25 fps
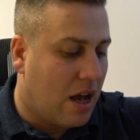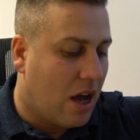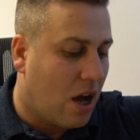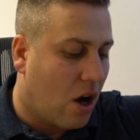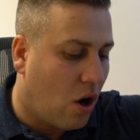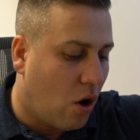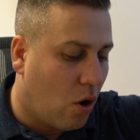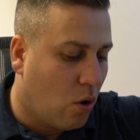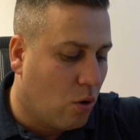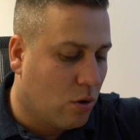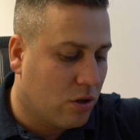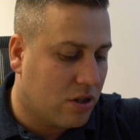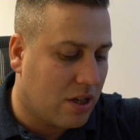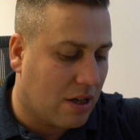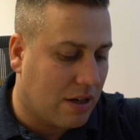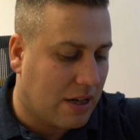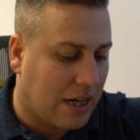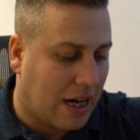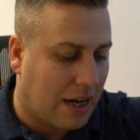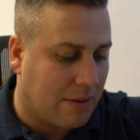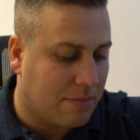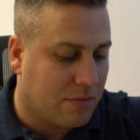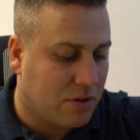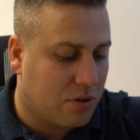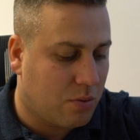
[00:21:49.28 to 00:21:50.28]
Also
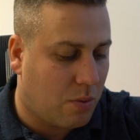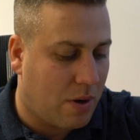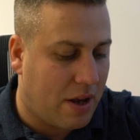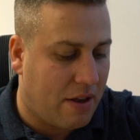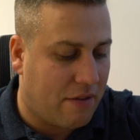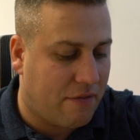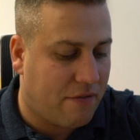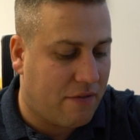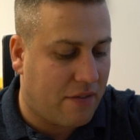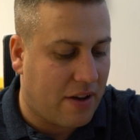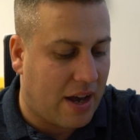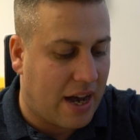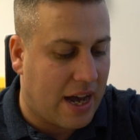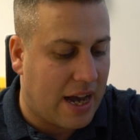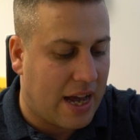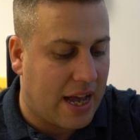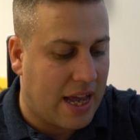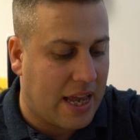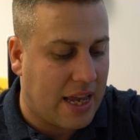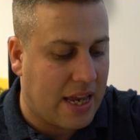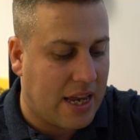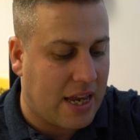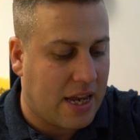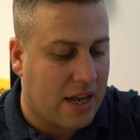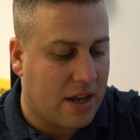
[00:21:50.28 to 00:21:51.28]
comes with
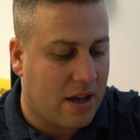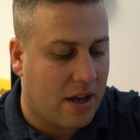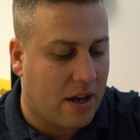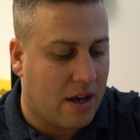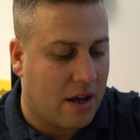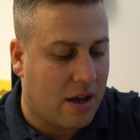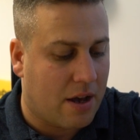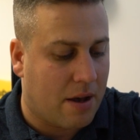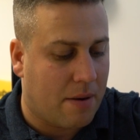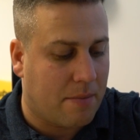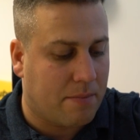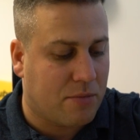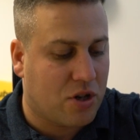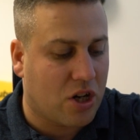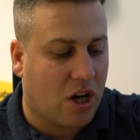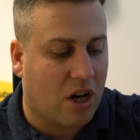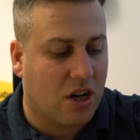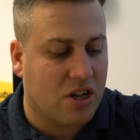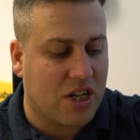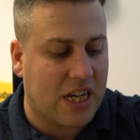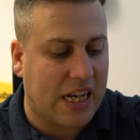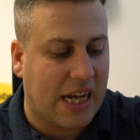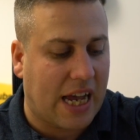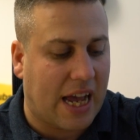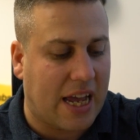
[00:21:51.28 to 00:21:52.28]
a
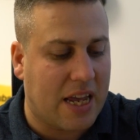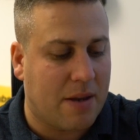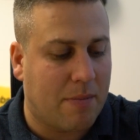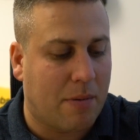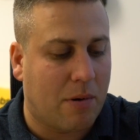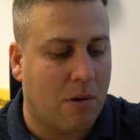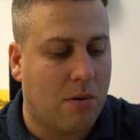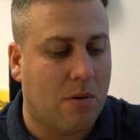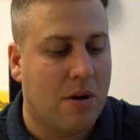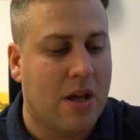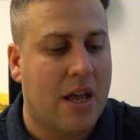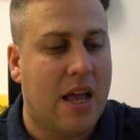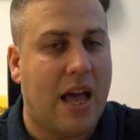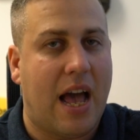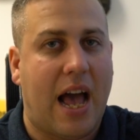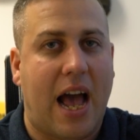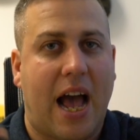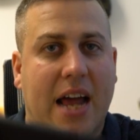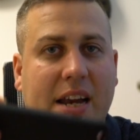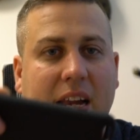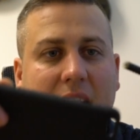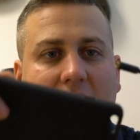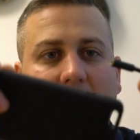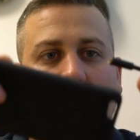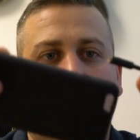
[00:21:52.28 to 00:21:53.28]
charging cable
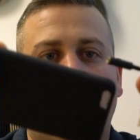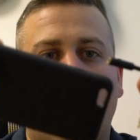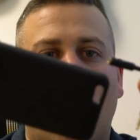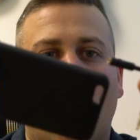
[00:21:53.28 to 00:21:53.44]
and a little